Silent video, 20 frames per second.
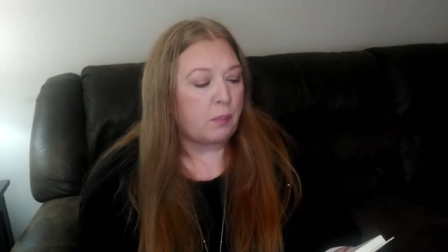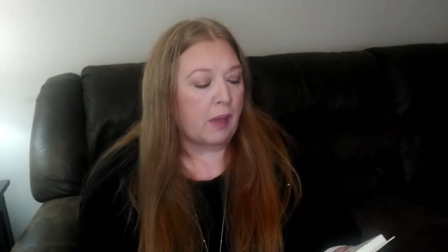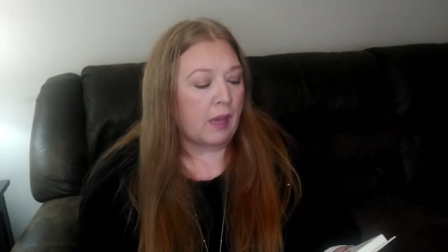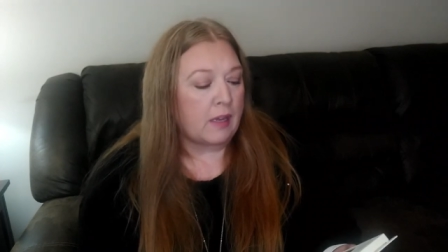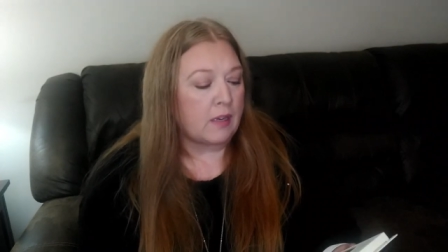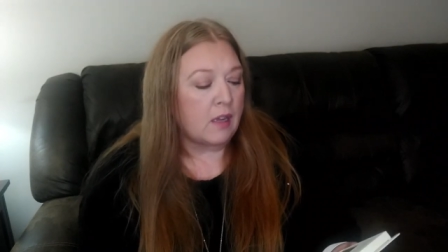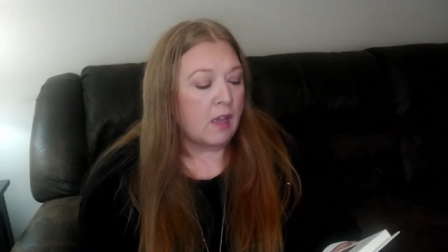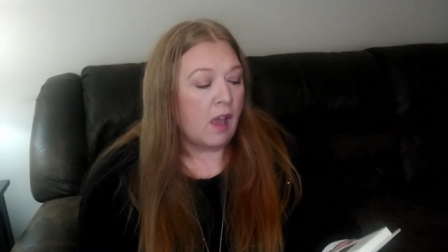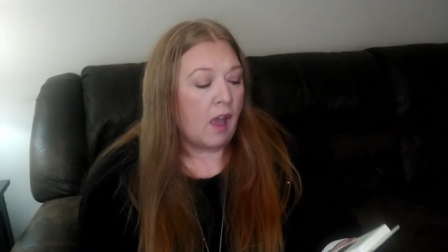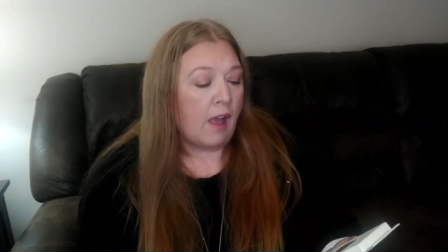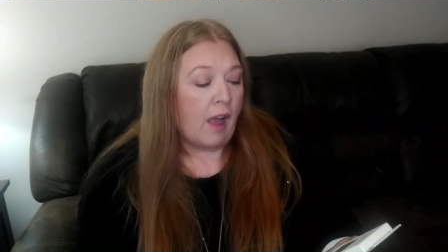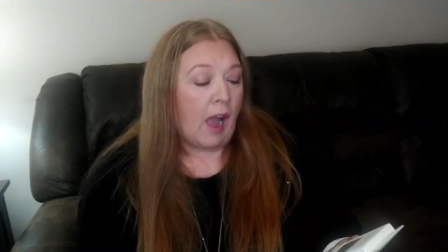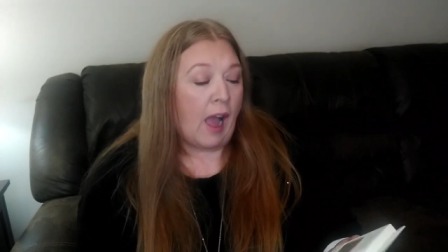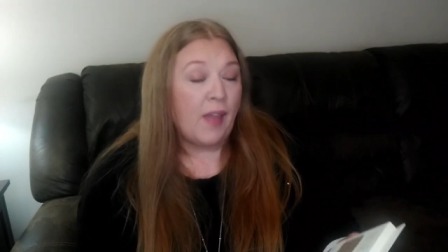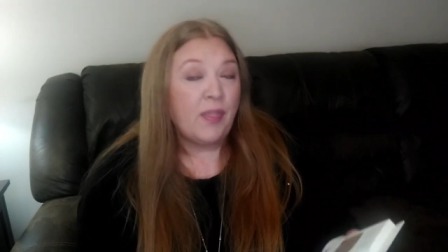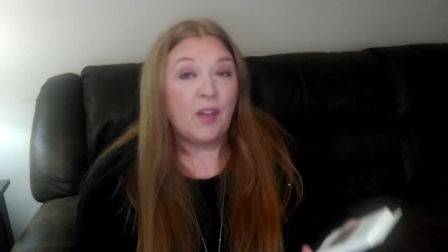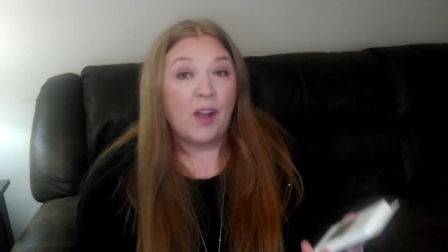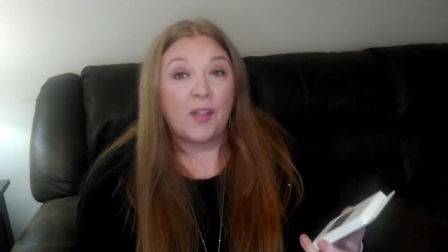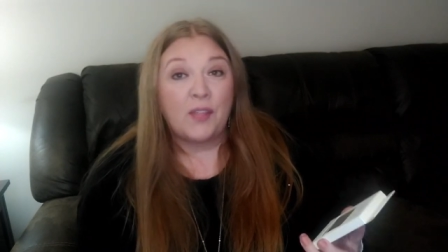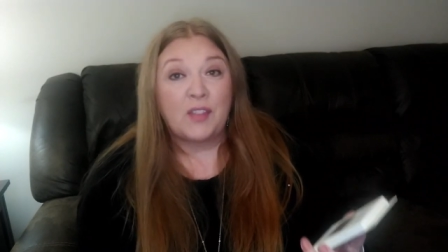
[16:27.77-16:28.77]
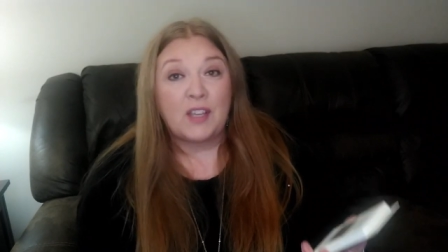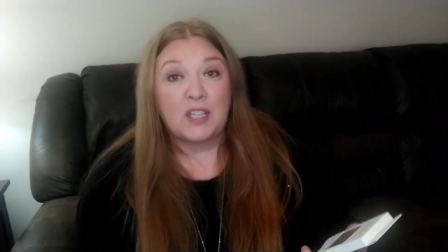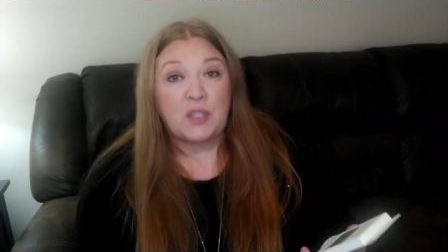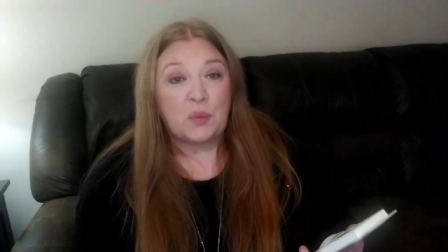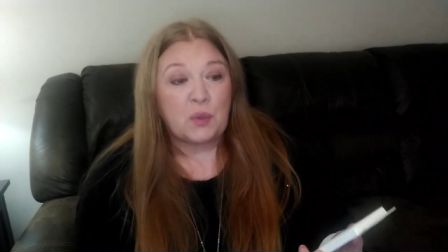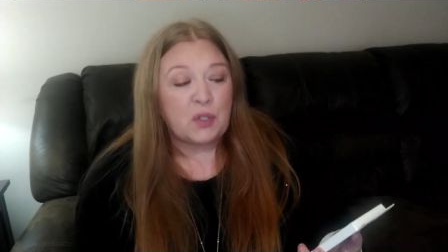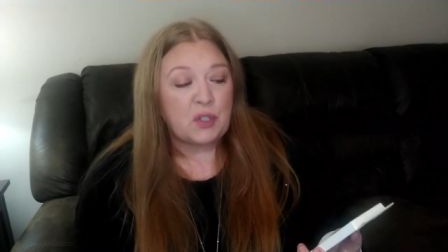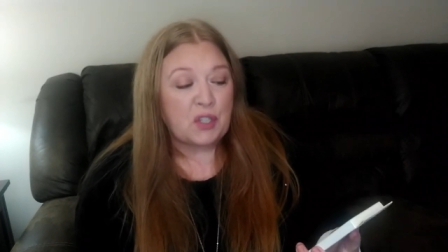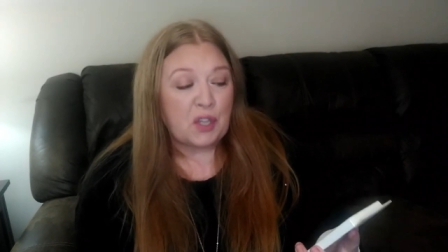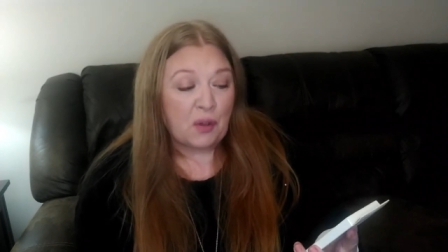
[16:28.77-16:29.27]
But I thought these
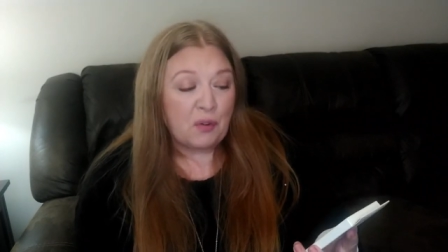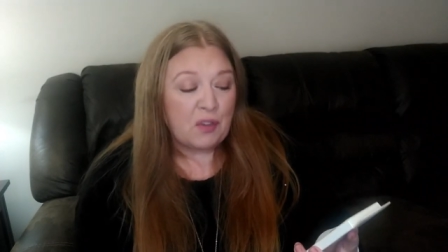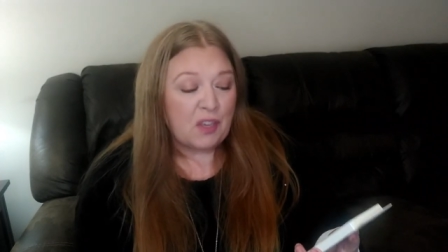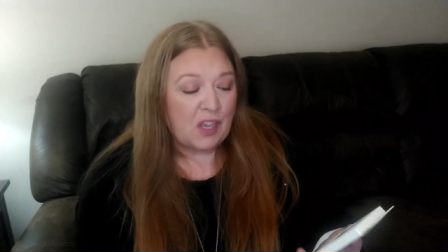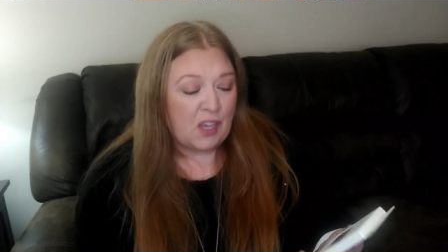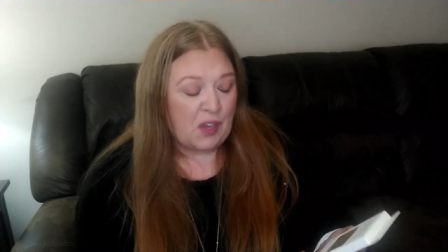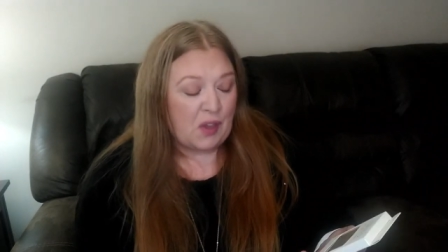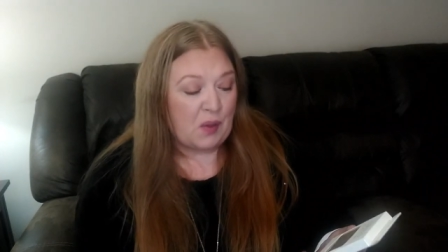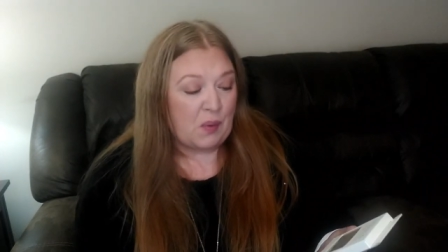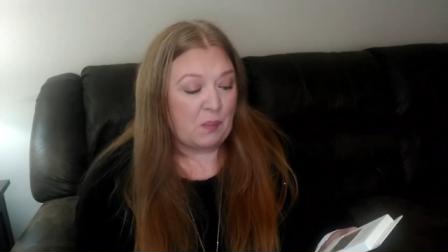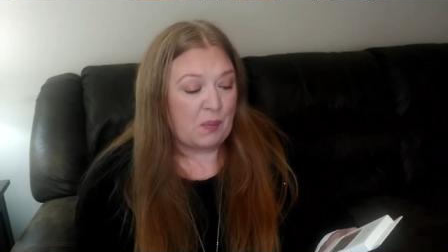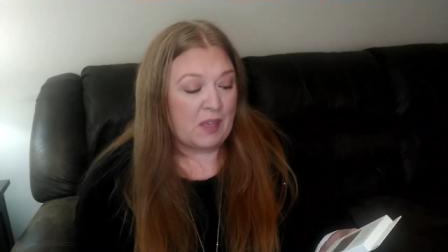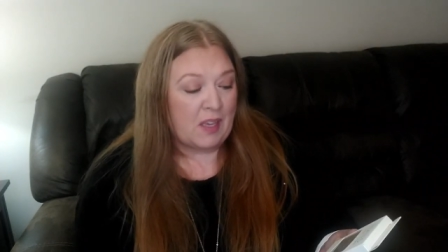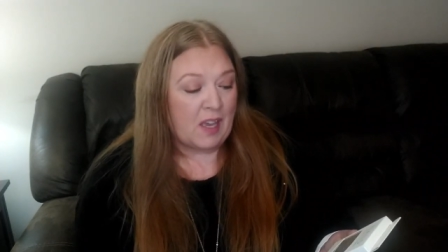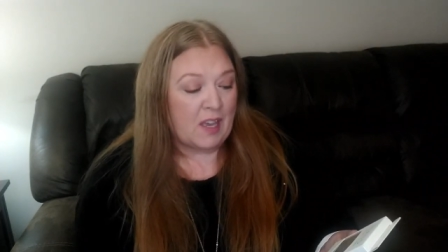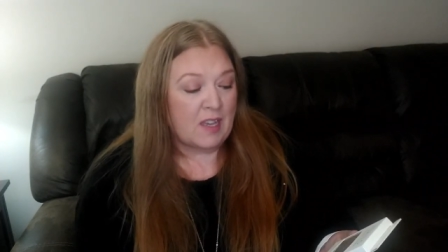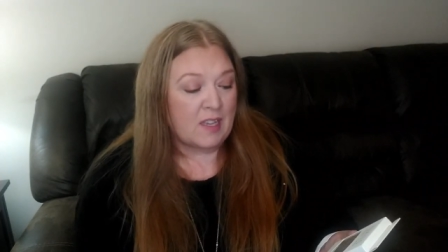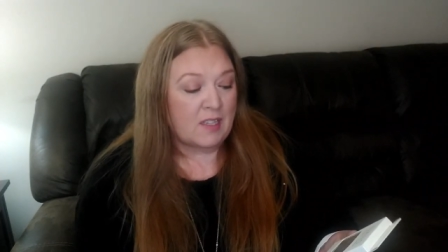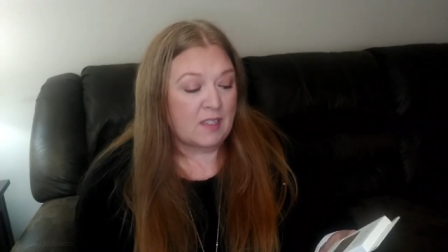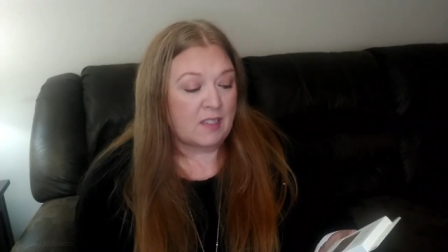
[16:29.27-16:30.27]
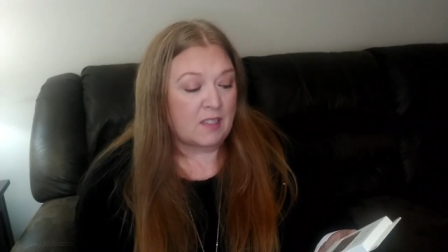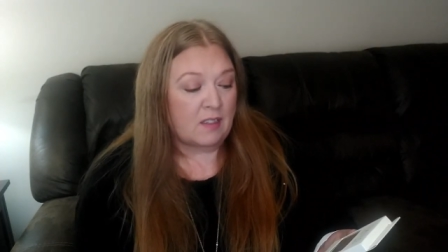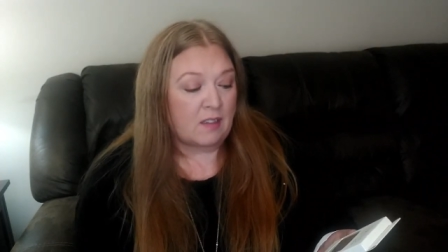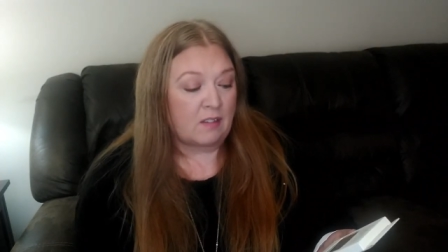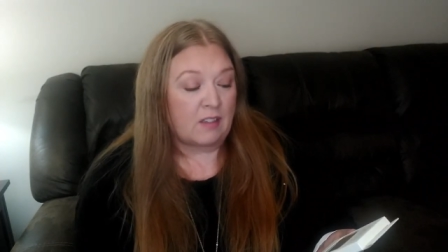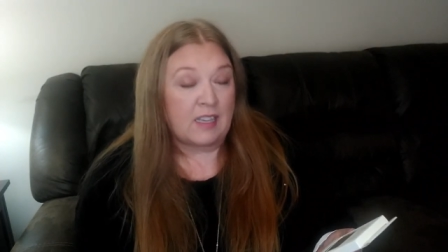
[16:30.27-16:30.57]
were so cute because